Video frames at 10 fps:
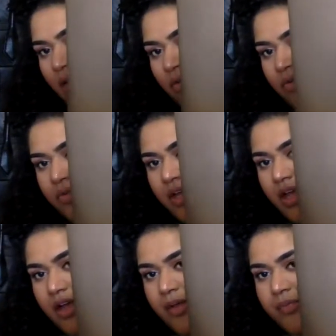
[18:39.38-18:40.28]
now.
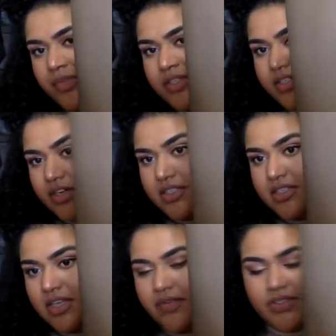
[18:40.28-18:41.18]
Um, it's done its
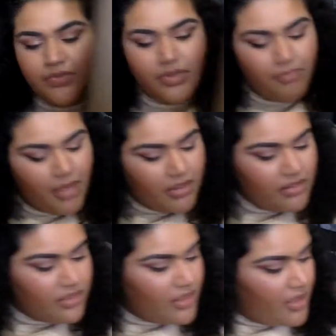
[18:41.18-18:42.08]
service for the month.
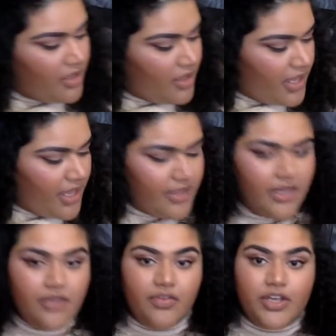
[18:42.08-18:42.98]
And
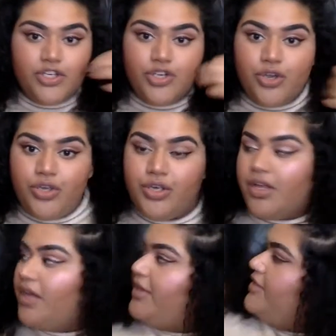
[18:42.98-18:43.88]
then if I show you
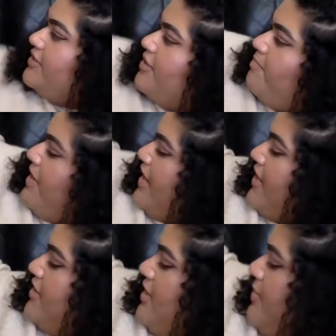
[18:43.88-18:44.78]
guys the bag
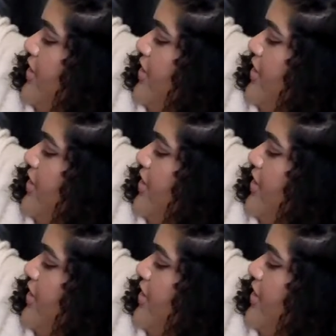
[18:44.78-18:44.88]
that I'm